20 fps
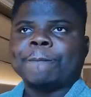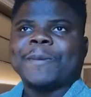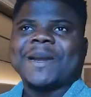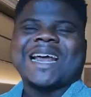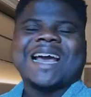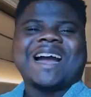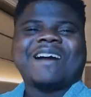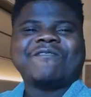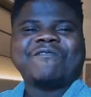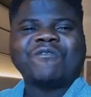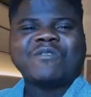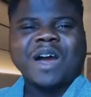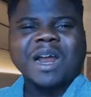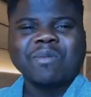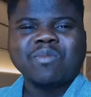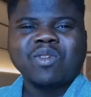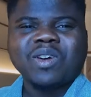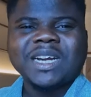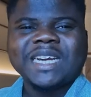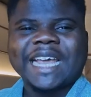but I have
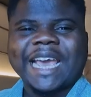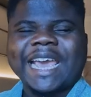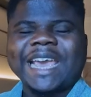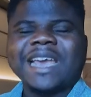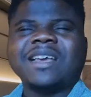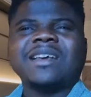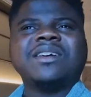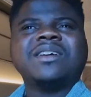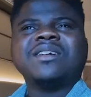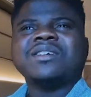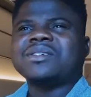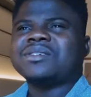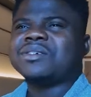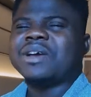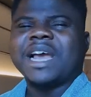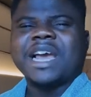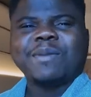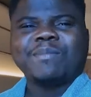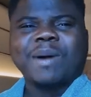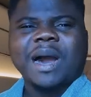one more day to
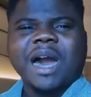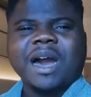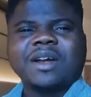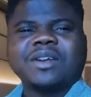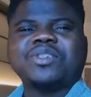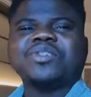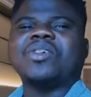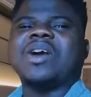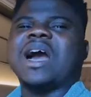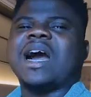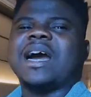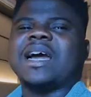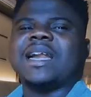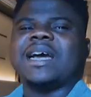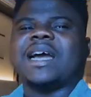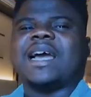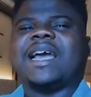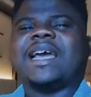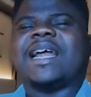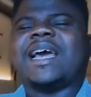head back to
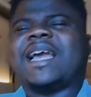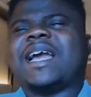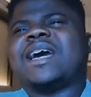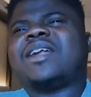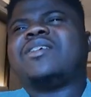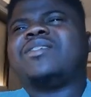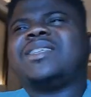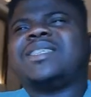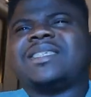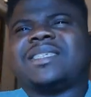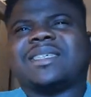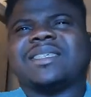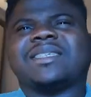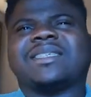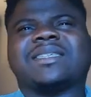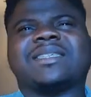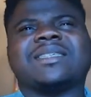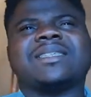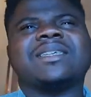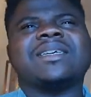Ghana, and I cannot
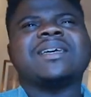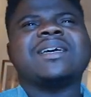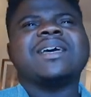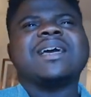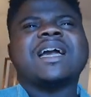just